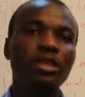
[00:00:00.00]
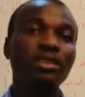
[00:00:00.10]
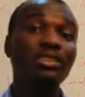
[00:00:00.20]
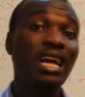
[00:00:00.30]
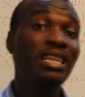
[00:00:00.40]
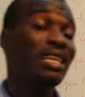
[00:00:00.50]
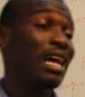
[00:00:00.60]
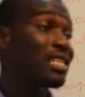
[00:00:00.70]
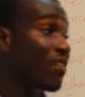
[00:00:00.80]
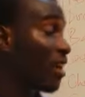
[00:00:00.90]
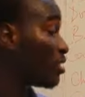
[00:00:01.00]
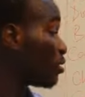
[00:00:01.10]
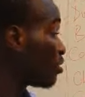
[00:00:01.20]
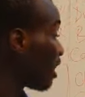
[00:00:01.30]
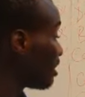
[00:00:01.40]
that serve
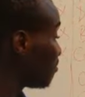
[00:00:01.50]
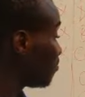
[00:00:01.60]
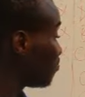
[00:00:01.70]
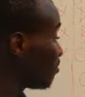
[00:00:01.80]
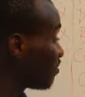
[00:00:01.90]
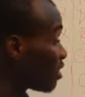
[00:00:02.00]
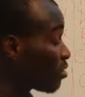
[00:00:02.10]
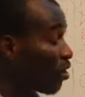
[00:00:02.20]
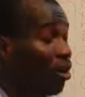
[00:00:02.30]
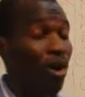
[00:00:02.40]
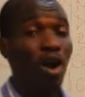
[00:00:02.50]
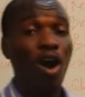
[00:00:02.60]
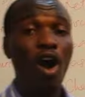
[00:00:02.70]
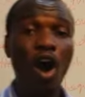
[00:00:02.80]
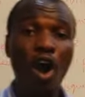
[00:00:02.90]
as the total figure
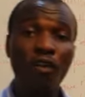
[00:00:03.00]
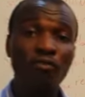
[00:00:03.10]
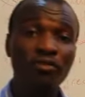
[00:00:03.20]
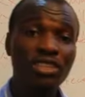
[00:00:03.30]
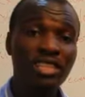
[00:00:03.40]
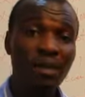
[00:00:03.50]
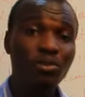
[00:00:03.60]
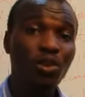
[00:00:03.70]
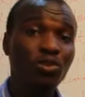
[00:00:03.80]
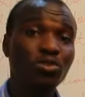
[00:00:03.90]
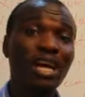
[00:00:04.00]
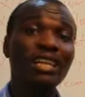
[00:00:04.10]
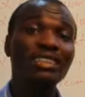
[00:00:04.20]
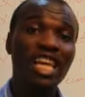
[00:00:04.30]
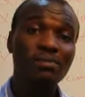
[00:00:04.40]
of the debtor,
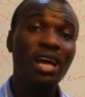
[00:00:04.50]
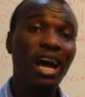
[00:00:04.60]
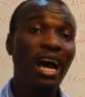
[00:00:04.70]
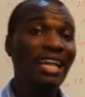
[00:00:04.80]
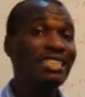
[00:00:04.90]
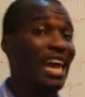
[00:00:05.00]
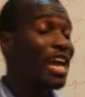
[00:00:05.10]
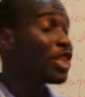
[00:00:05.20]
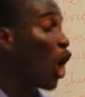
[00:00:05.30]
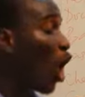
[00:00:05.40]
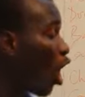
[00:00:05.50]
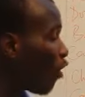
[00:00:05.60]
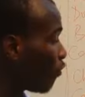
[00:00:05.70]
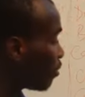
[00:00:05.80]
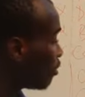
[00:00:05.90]
total debt at the end
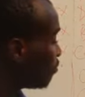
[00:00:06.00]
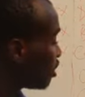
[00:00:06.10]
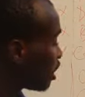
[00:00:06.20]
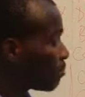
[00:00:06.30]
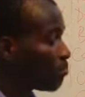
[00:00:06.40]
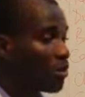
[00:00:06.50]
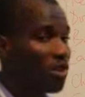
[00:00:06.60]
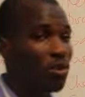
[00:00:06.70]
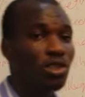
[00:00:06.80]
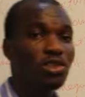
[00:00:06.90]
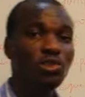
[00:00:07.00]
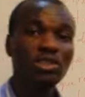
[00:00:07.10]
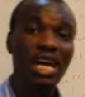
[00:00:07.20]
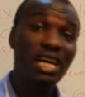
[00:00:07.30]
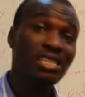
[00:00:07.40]
of the period. To
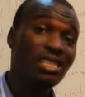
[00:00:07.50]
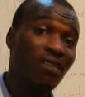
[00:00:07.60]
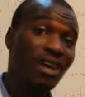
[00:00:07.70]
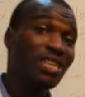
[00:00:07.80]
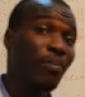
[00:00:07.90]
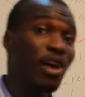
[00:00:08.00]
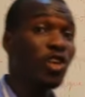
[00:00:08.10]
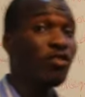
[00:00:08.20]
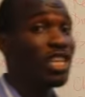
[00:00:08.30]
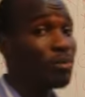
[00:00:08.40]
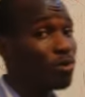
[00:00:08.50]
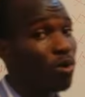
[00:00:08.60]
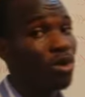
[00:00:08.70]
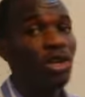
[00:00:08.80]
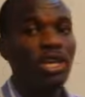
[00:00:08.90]
now serve as the balance of the
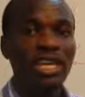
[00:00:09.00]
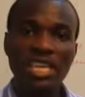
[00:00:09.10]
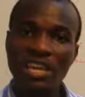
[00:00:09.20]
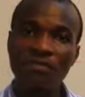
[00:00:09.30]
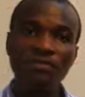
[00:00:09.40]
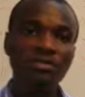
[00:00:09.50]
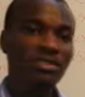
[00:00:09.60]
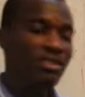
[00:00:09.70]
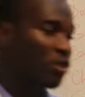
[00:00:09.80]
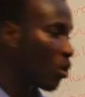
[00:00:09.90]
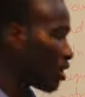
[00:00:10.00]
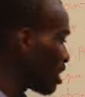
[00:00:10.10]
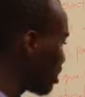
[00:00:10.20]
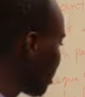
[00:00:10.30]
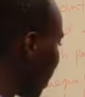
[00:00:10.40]
debtor. If
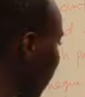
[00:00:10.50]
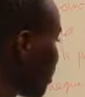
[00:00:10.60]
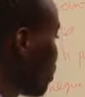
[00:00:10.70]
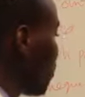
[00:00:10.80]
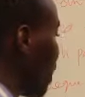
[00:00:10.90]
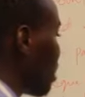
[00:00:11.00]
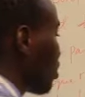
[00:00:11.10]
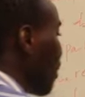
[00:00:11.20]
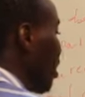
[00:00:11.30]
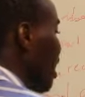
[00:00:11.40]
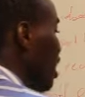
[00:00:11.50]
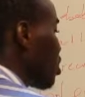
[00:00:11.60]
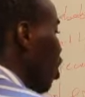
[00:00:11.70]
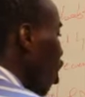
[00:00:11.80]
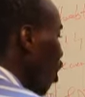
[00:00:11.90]
serve as the total
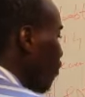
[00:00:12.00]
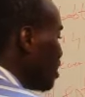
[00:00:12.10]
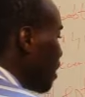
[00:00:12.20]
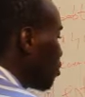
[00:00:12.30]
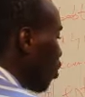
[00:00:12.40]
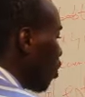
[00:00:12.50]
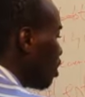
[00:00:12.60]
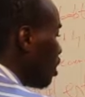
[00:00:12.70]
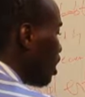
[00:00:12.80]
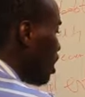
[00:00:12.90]
balance of the debtor